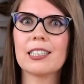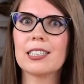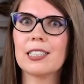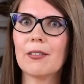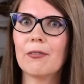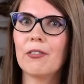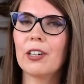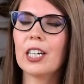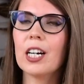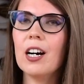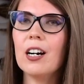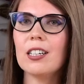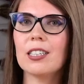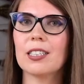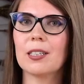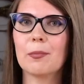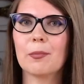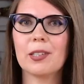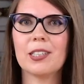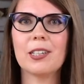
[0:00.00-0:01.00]
something
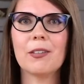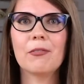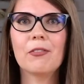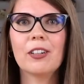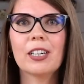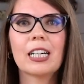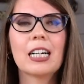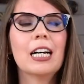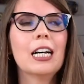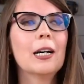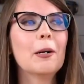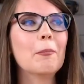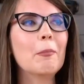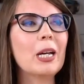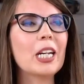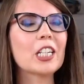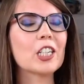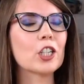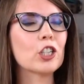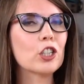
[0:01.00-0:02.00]
awesome, something
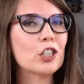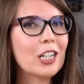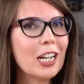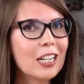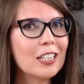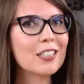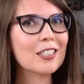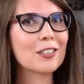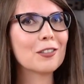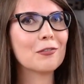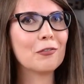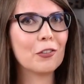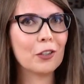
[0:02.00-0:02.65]
made just